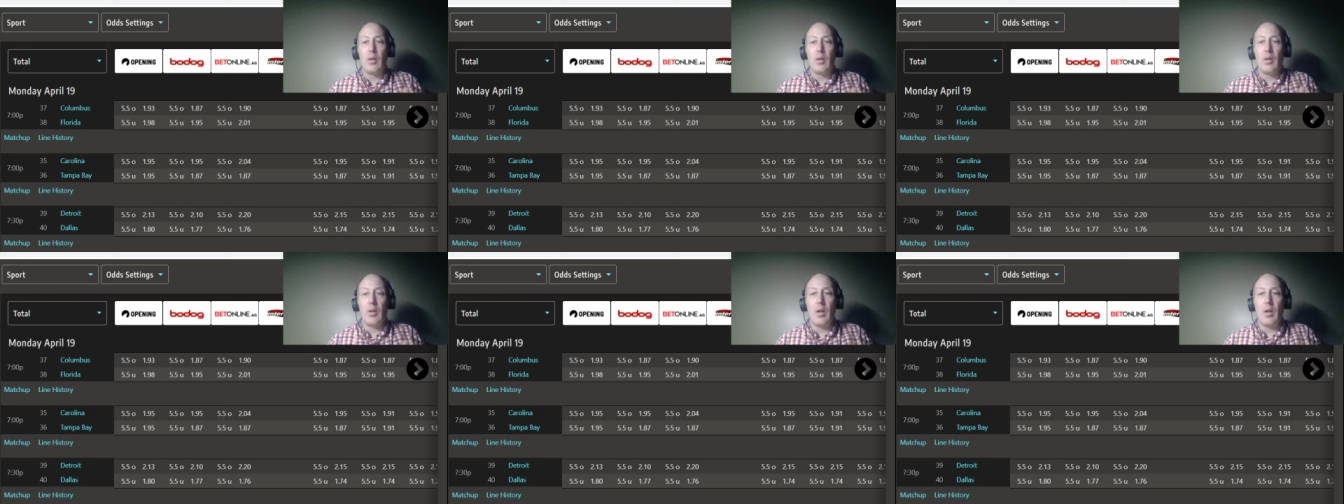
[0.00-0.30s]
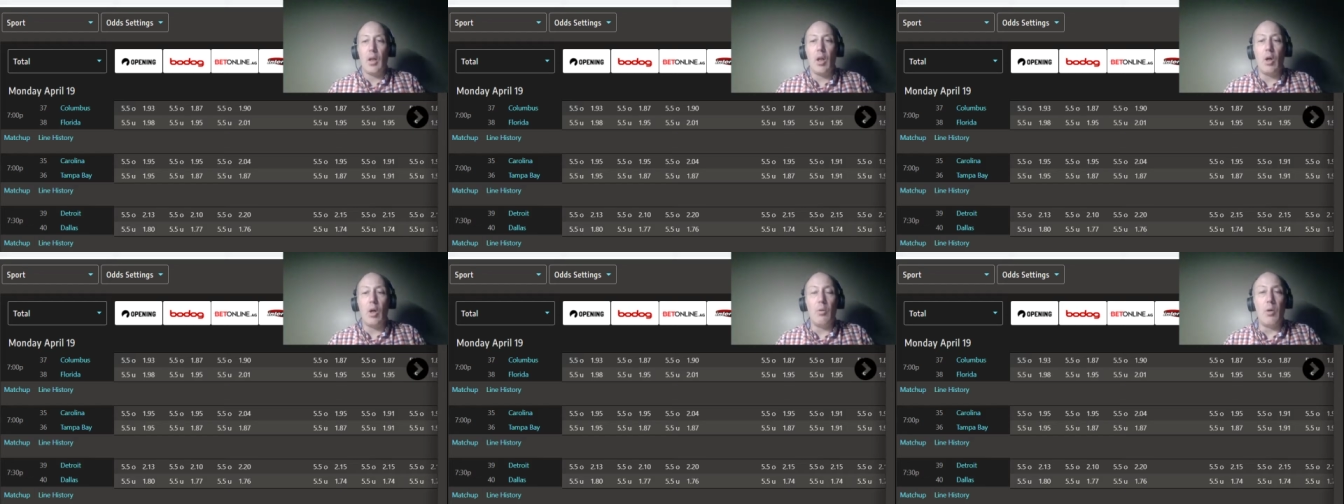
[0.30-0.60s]

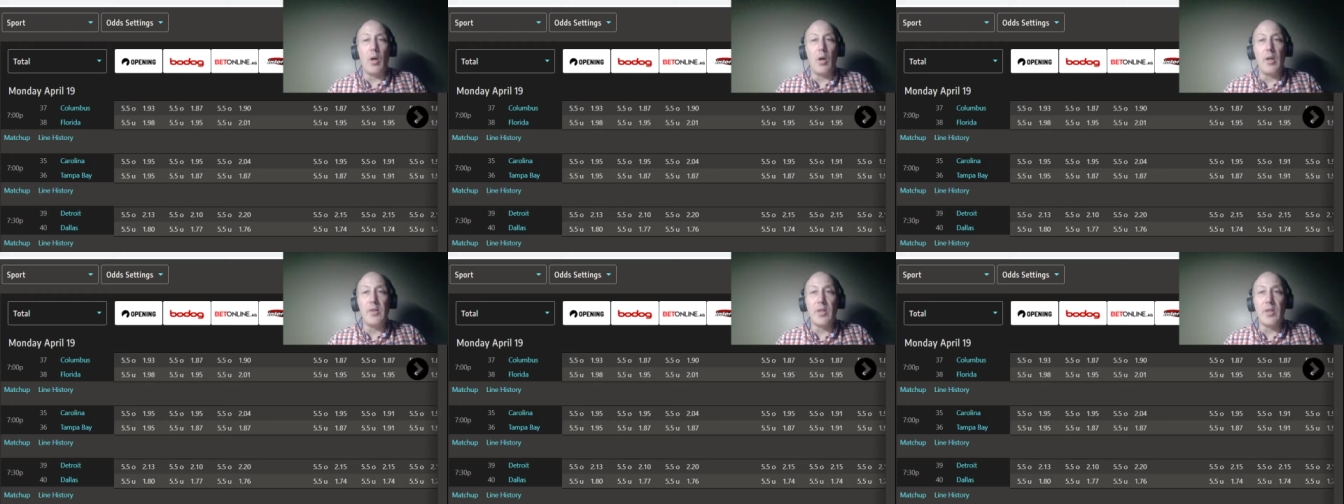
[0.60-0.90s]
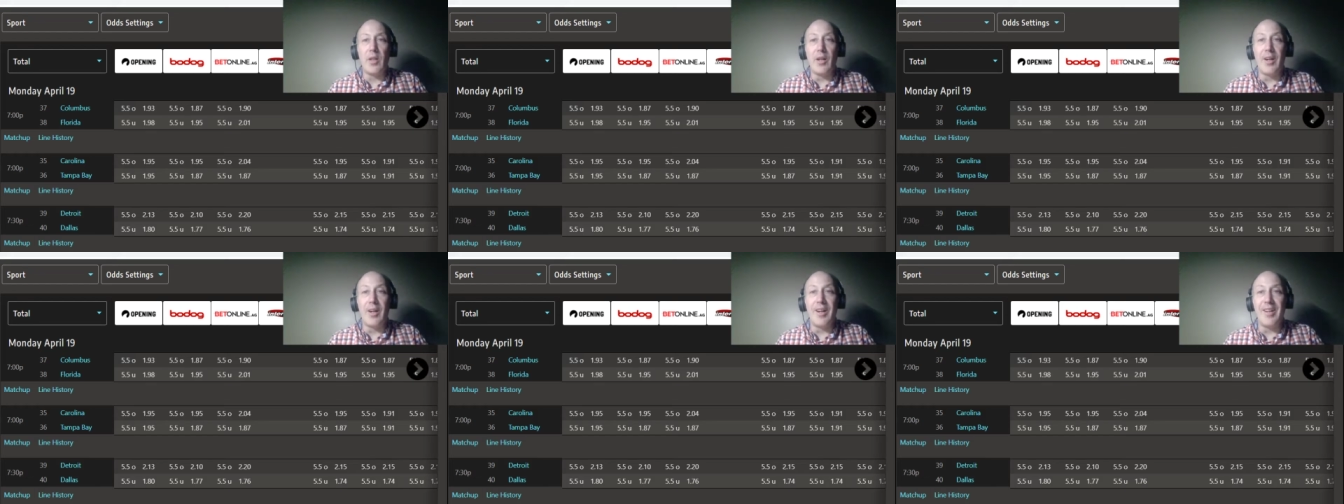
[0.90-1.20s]
Hello, boys and
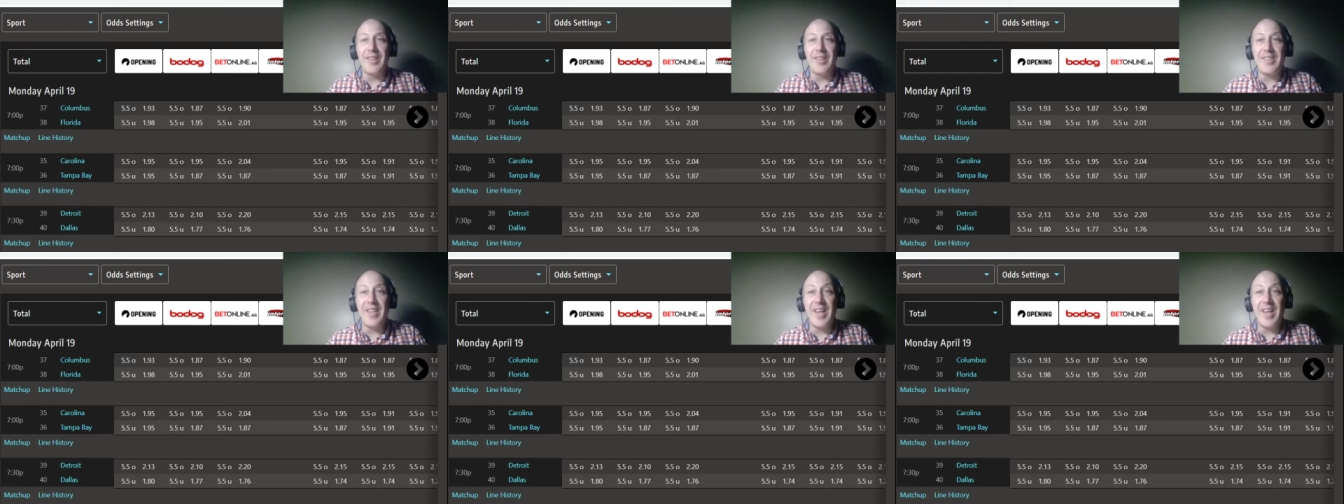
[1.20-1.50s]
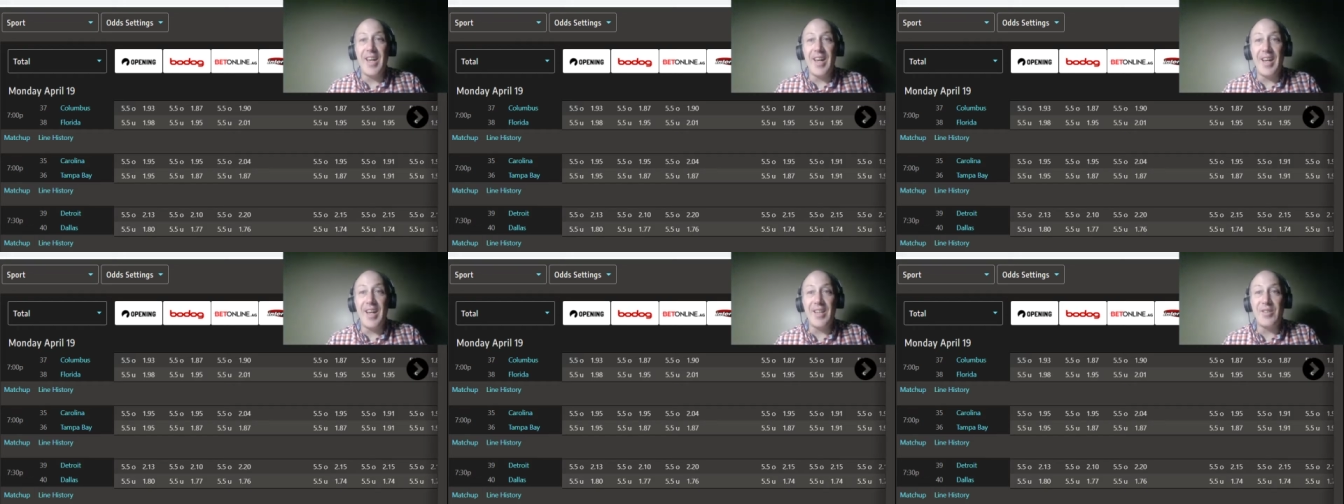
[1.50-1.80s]
girls.
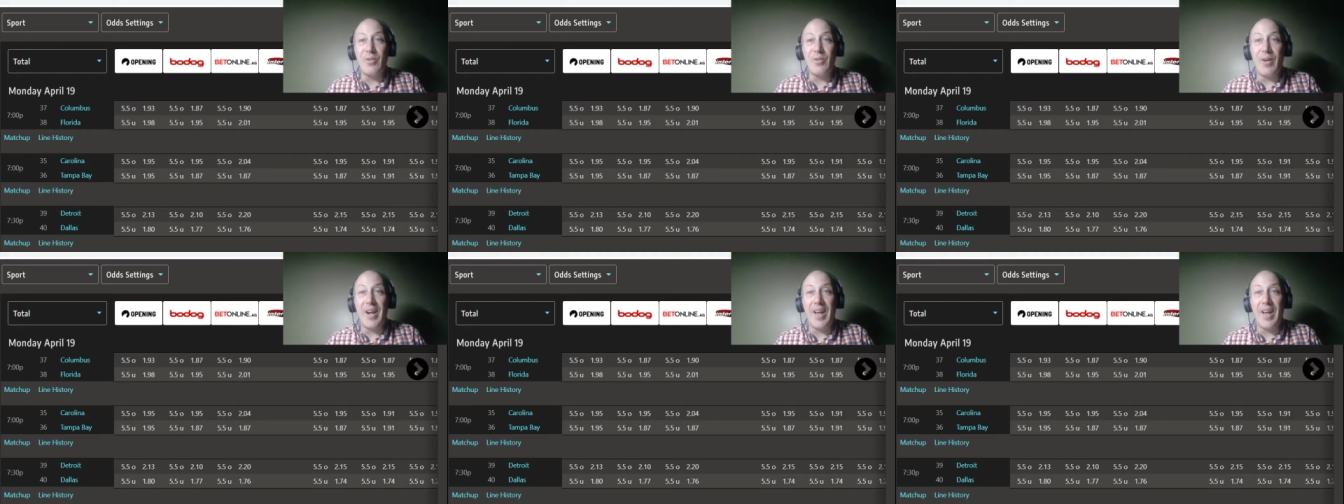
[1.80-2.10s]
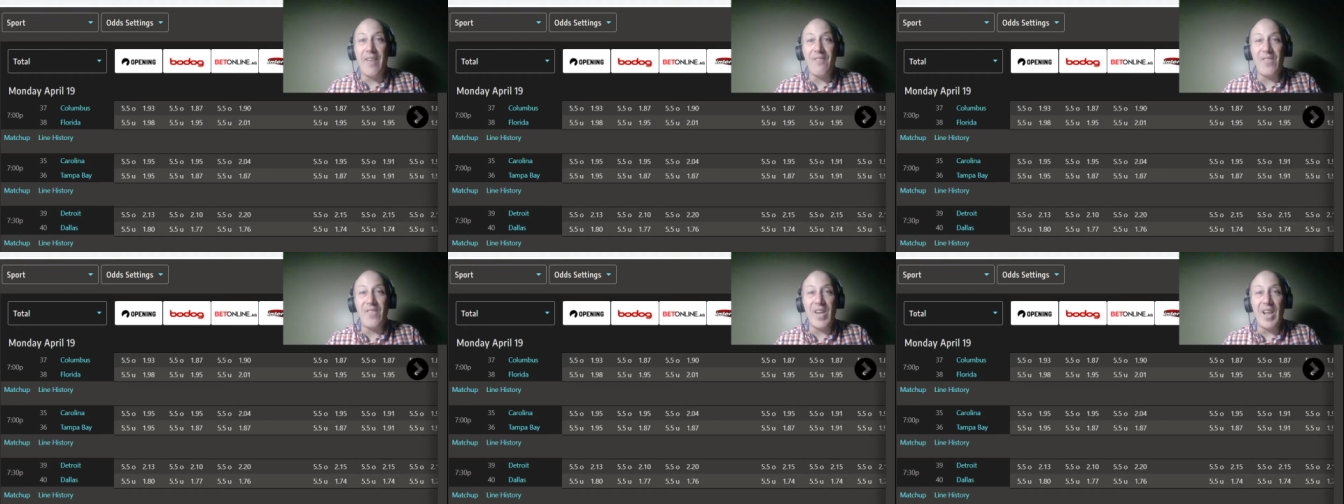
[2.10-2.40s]
It's When I
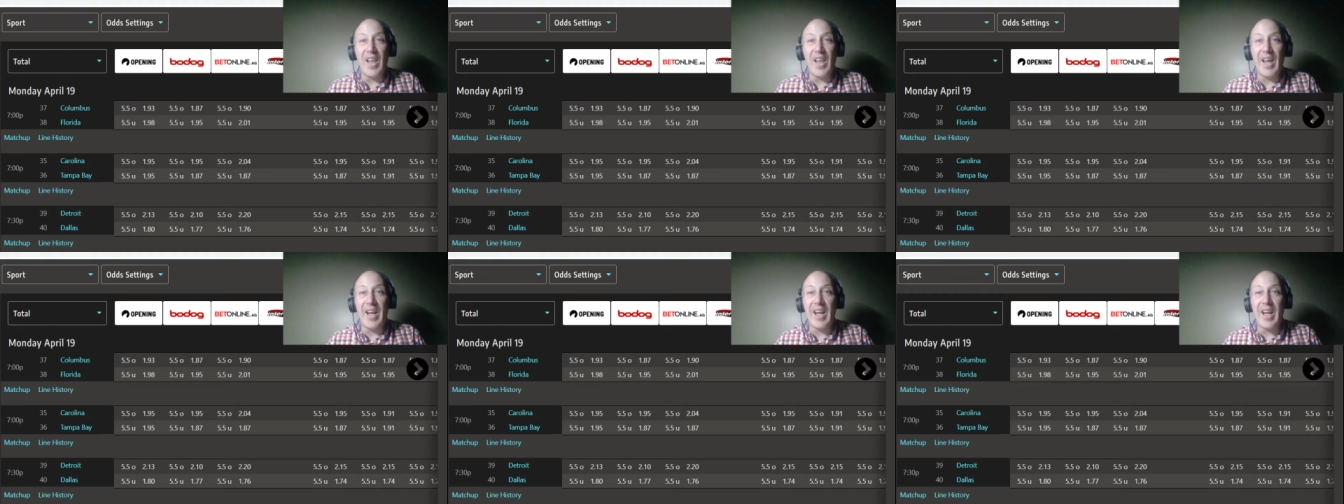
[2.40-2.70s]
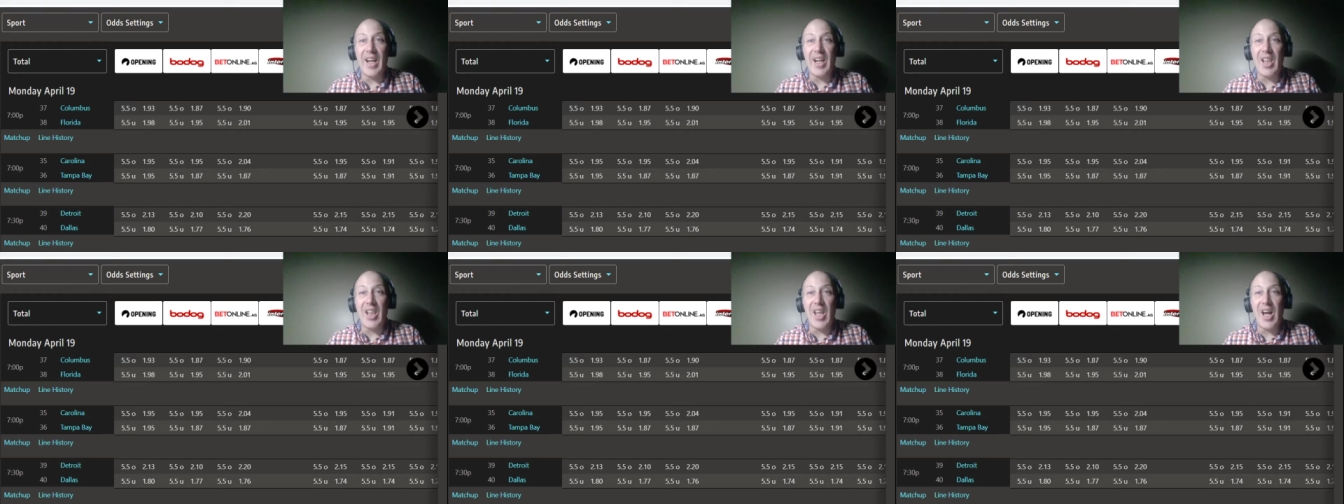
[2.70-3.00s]
Feel Like It
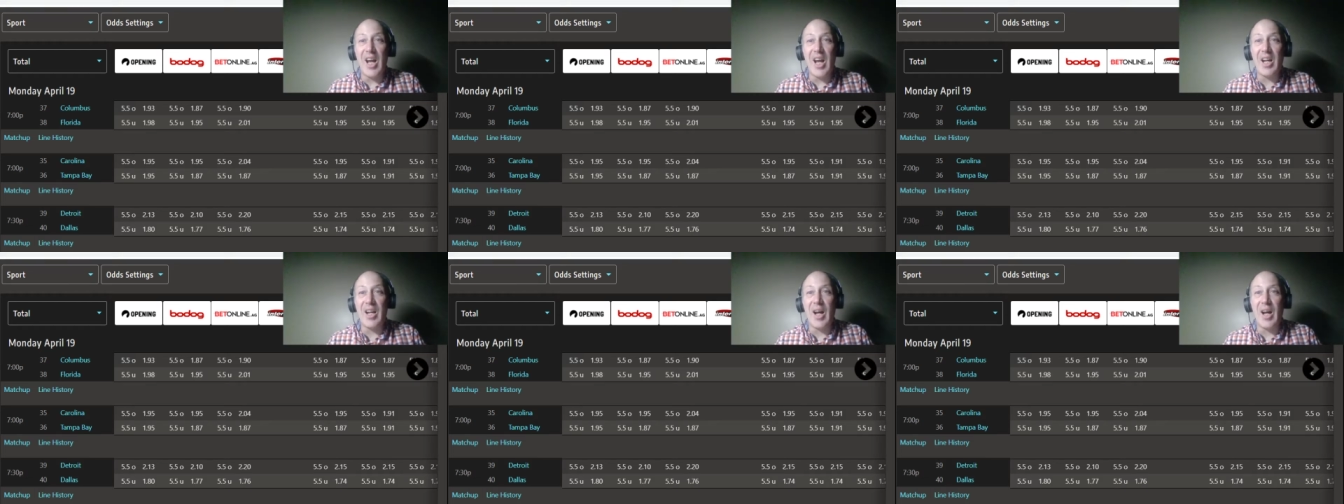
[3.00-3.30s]
O'Clock.